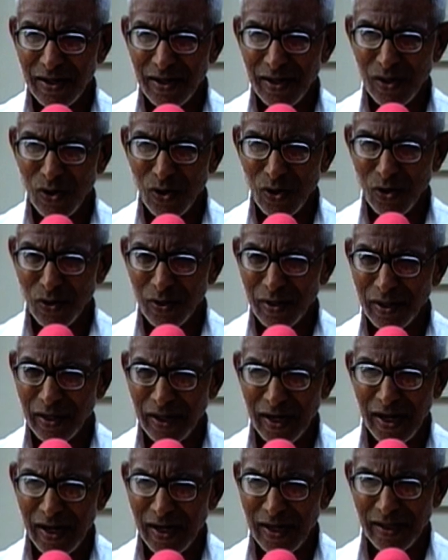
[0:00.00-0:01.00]
no
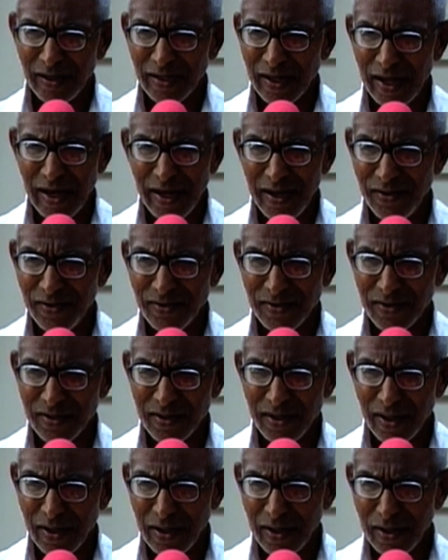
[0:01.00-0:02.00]
greed in the
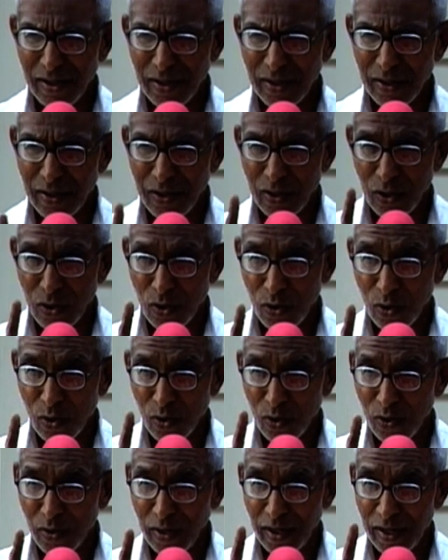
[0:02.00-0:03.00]
eyes,
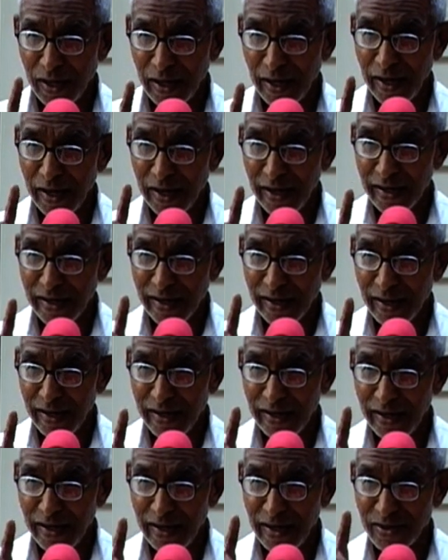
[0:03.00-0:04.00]
no
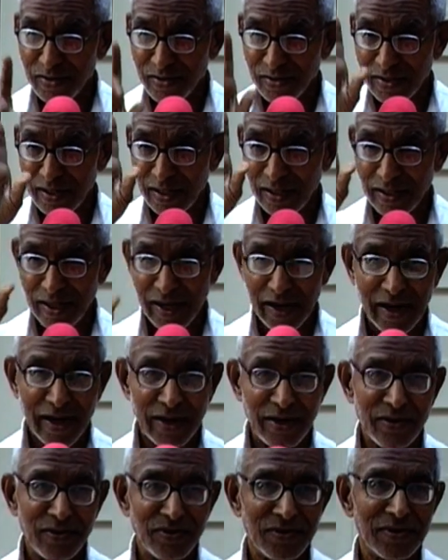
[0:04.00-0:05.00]
hatredness in the
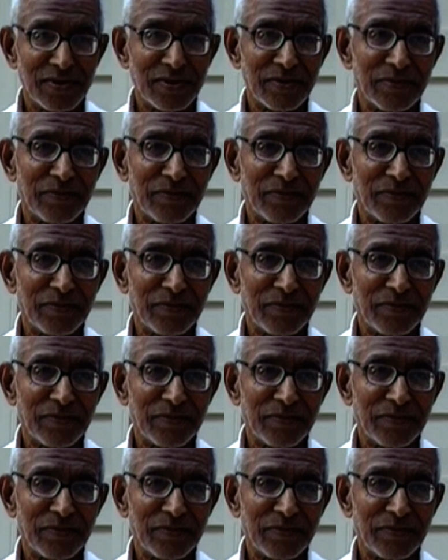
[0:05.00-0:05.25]
eyes.